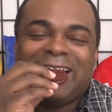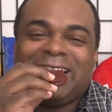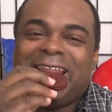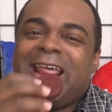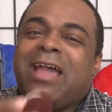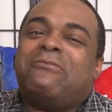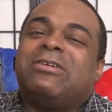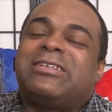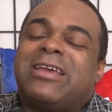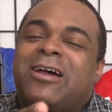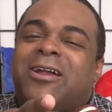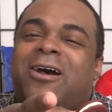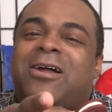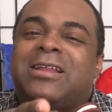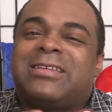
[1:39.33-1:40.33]
I ever tell
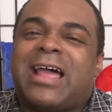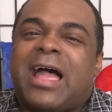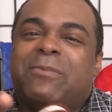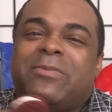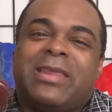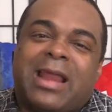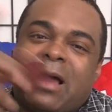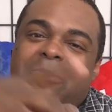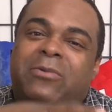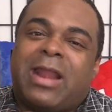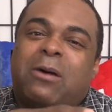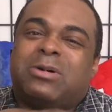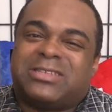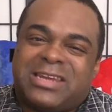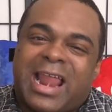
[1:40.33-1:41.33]
you all the time that when
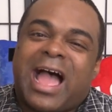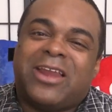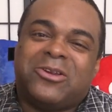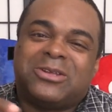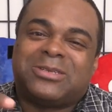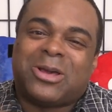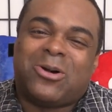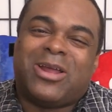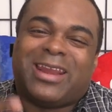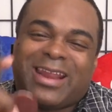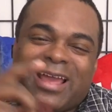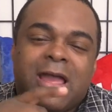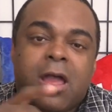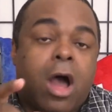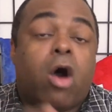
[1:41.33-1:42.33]
I was 9 years old,
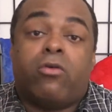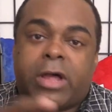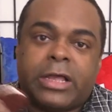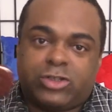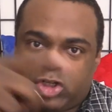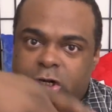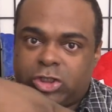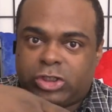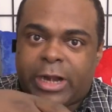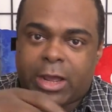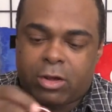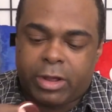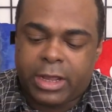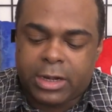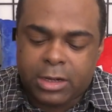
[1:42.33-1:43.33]
and should I
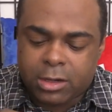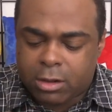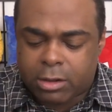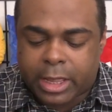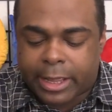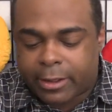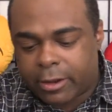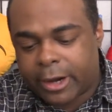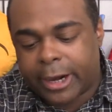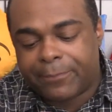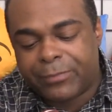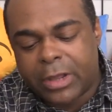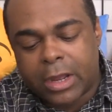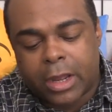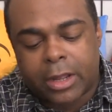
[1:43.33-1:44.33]
go ahead and, okay, all
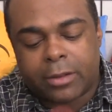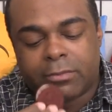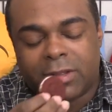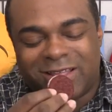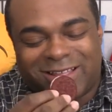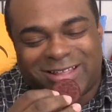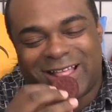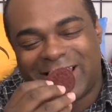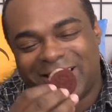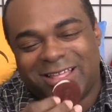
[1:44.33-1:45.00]
right.